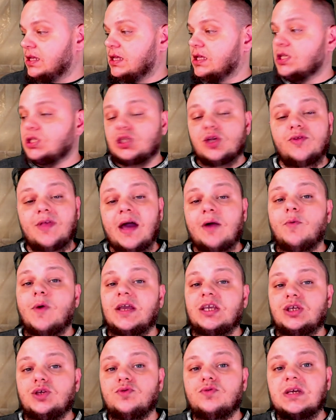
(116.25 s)
so that way
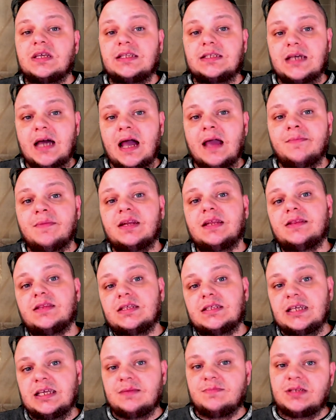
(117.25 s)
you can time it in the
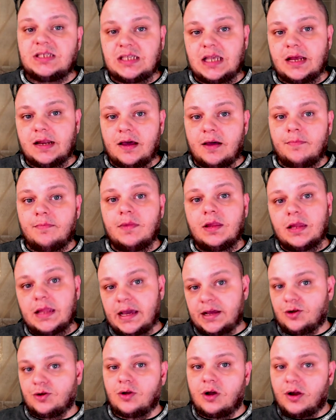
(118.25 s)
team setup
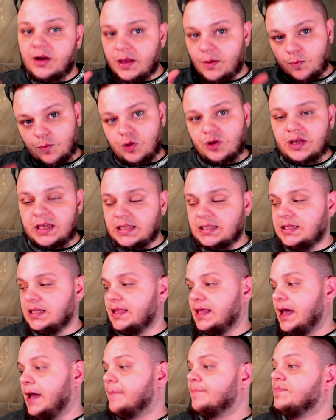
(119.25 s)
later on, and we'll get to
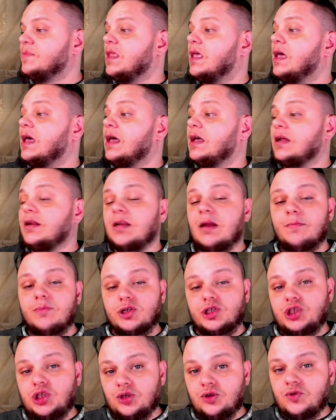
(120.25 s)
that. Number
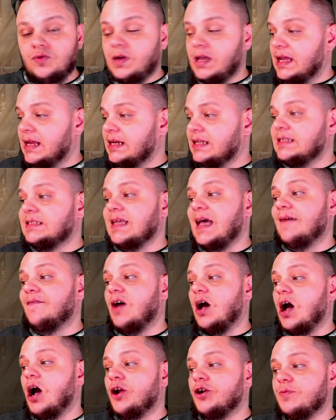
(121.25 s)
2, it needs to have a
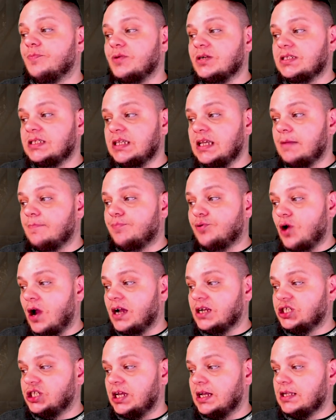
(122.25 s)
100% proc
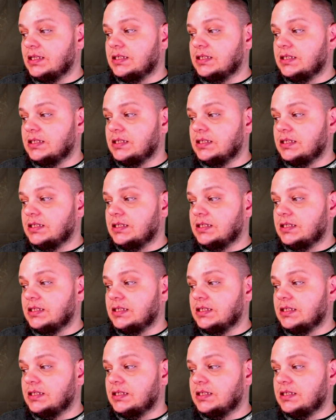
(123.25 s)
chance.